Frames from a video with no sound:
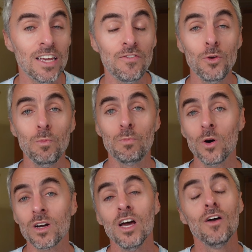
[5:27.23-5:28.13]
if you
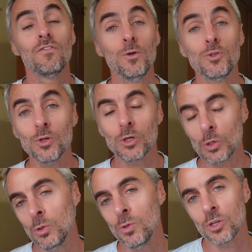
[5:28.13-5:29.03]
book future
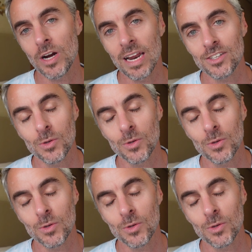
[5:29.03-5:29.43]
cruise credits.